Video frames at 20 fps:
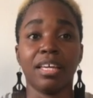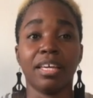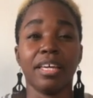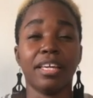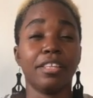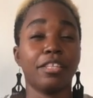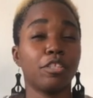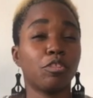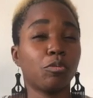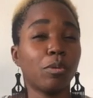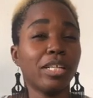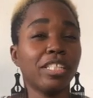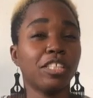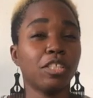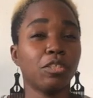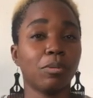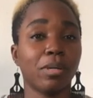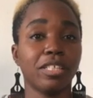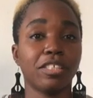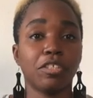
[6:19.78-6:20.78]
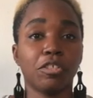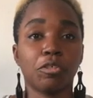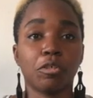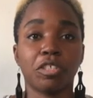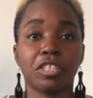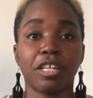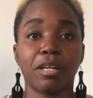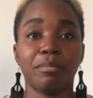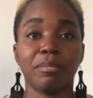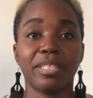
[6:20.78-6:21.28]
In the 2020
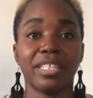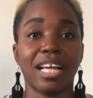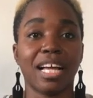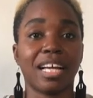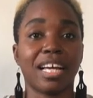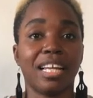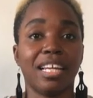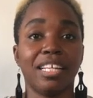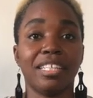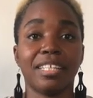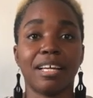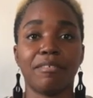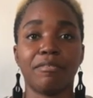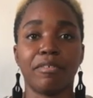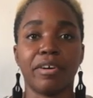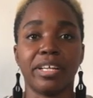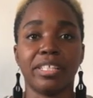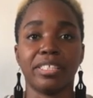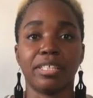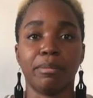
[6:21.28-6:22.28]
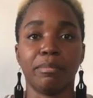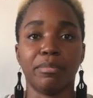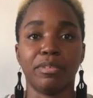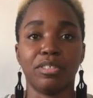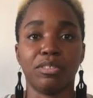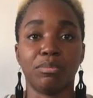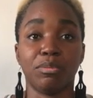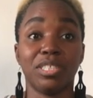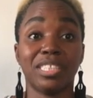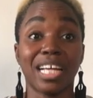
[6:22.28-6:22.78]
social media calendar for
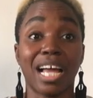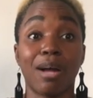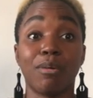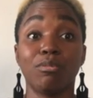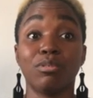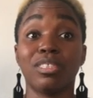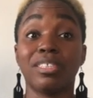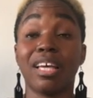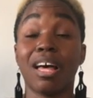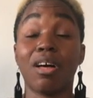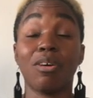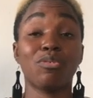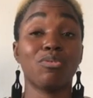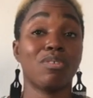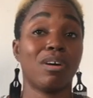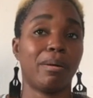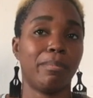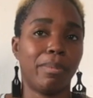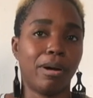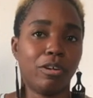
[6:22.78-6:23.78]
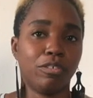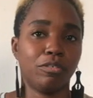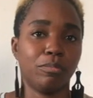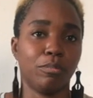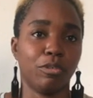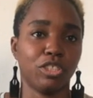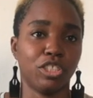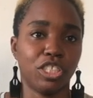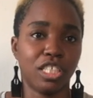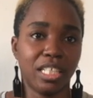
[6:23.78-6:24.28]
SMEs, which I will tell you about
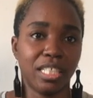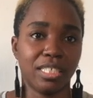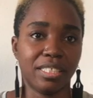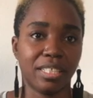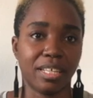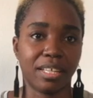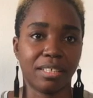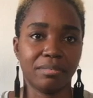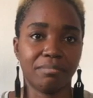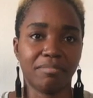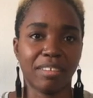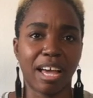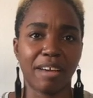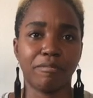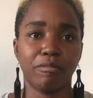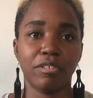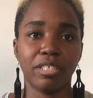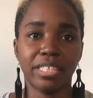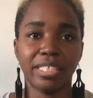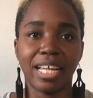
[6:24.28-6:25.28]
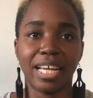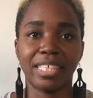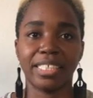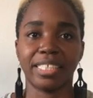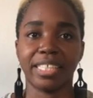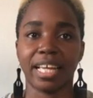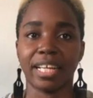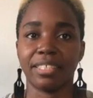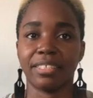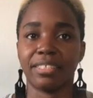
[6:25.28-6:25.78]
much later, I fully
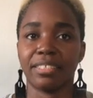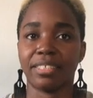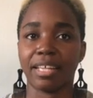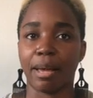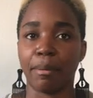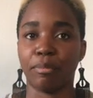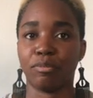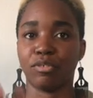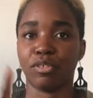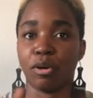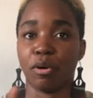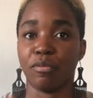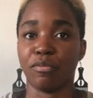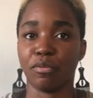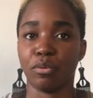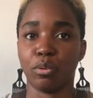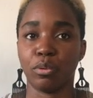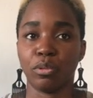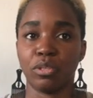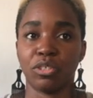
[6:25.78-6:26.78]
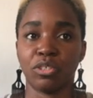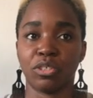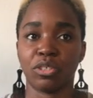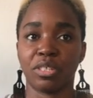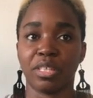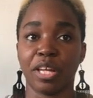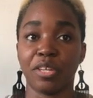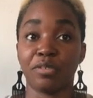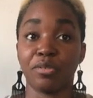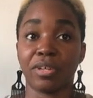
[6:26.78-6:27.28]
dissect types of quotes
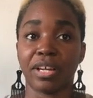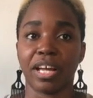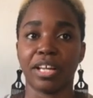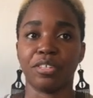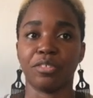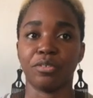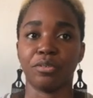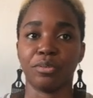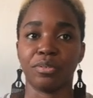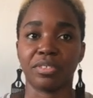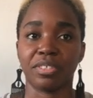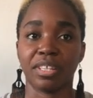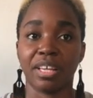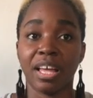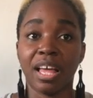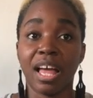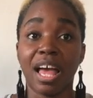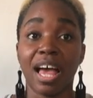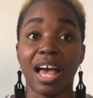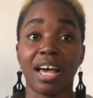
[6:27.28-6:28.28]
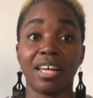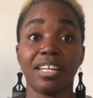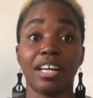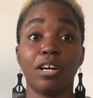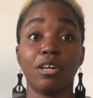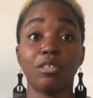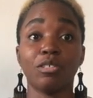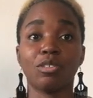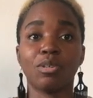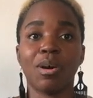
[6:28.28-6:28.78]
that you can use. And I
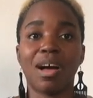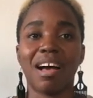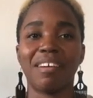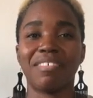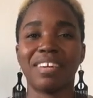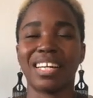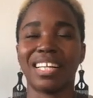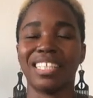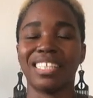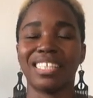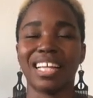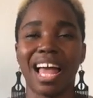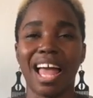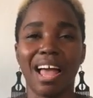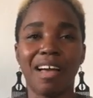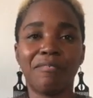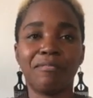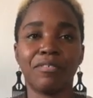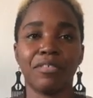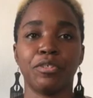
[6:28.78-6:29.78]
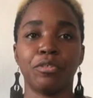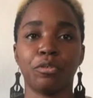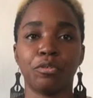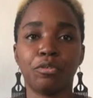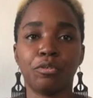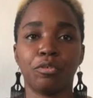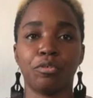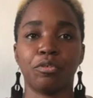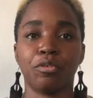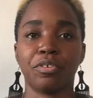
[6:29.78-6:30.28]
also have an entire video
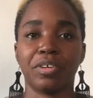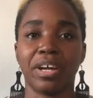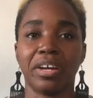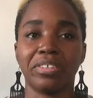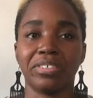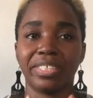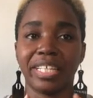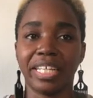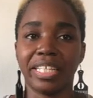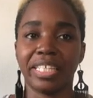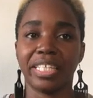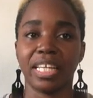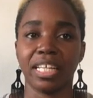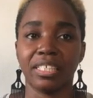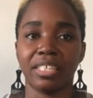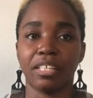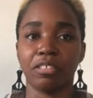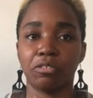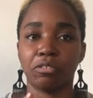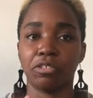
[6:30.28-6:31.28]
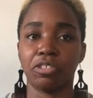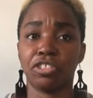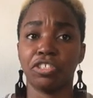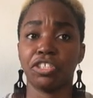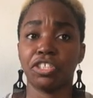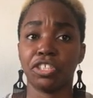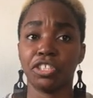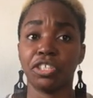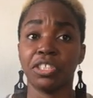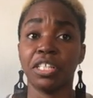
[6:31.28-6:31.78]
tutorial dedicated to
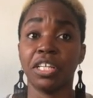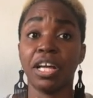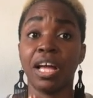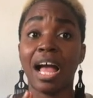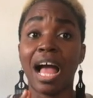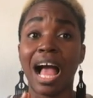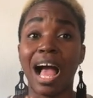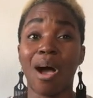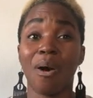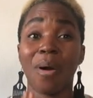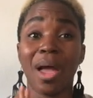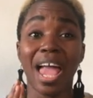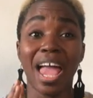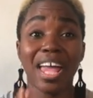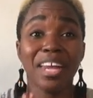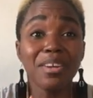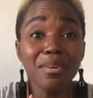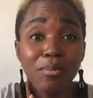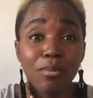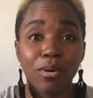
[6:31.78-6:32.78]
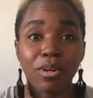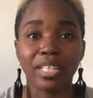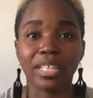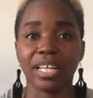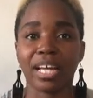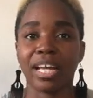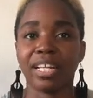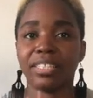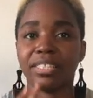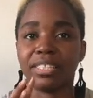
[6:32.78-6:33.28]
teaching how anyone
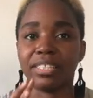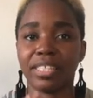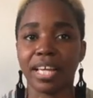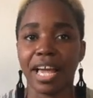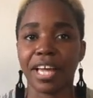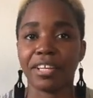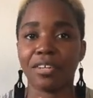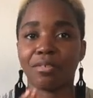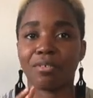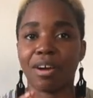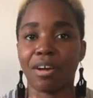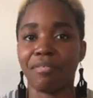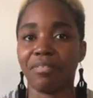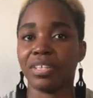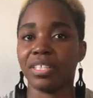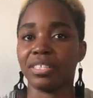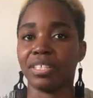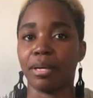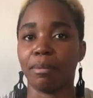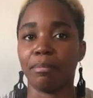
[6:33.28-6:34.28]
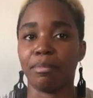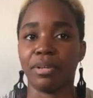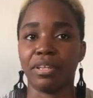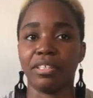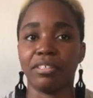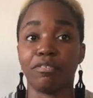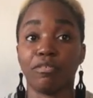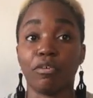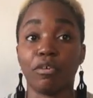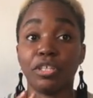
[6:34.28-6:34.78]
can design graphic
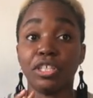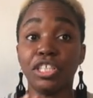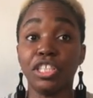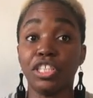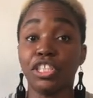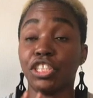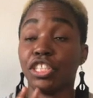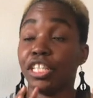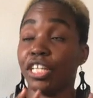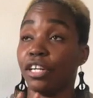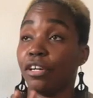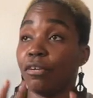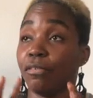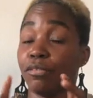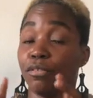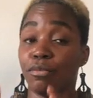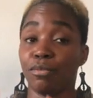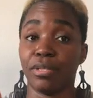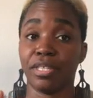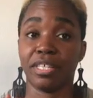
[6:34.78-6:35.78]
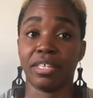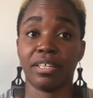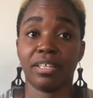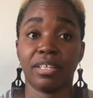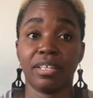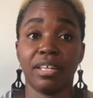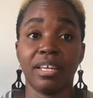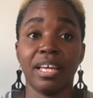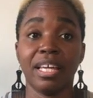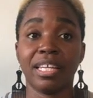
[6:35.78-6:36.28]
templates for each day of the week.
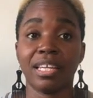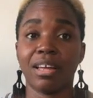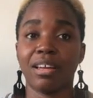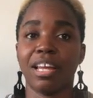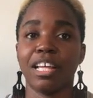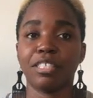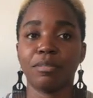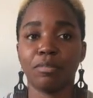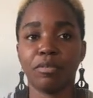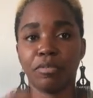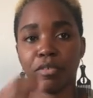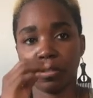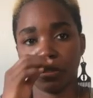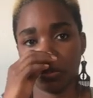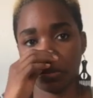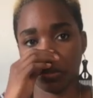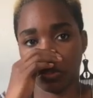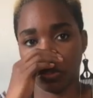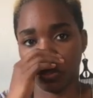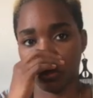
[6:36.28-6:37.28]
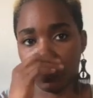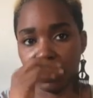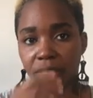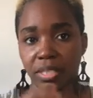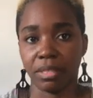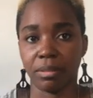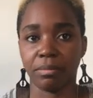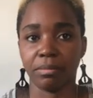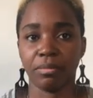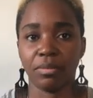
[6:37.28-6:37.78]
Now let's move on to
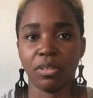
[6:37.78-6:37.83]
Tuesday.